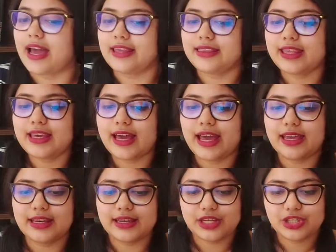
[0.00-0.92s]
I think I
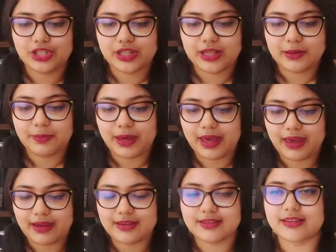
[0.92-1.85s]
initially
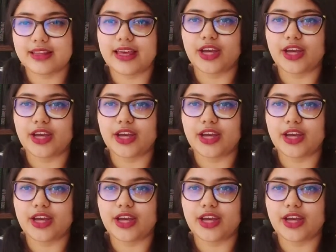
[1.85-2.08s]
picked